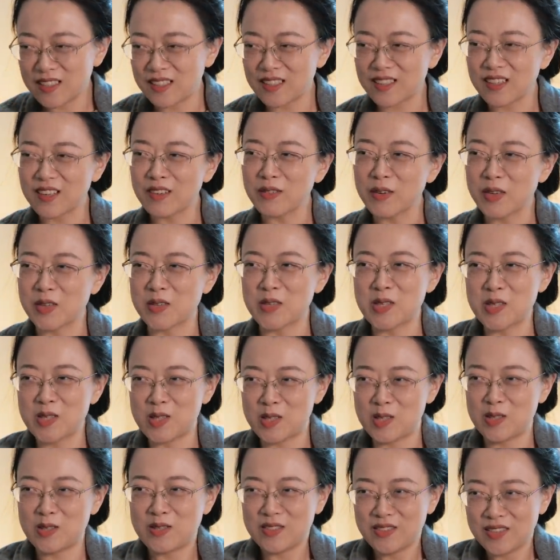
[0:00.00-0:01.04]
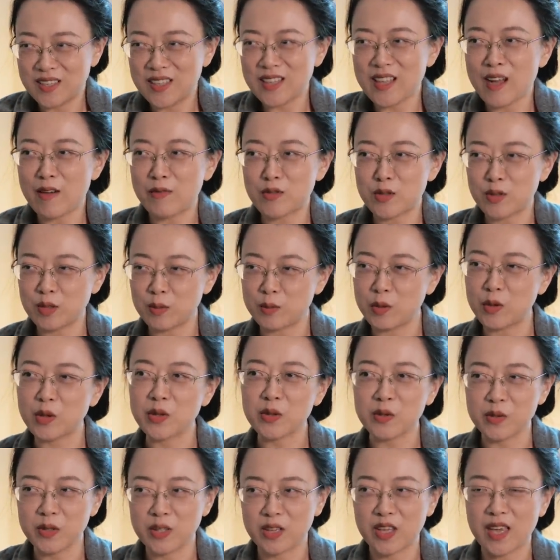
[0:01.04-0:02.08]
You know, when you laugh to the
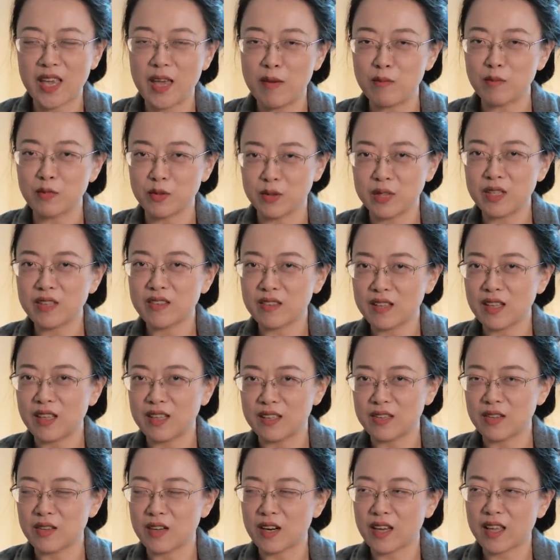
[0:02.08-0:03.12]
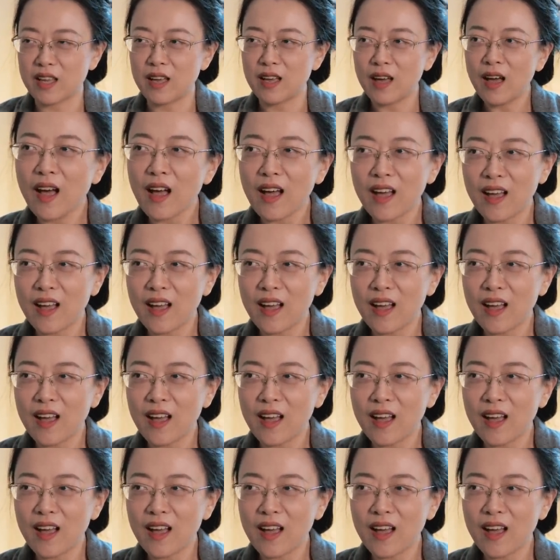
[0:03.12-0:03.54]
point where you can't breathe, and you're like,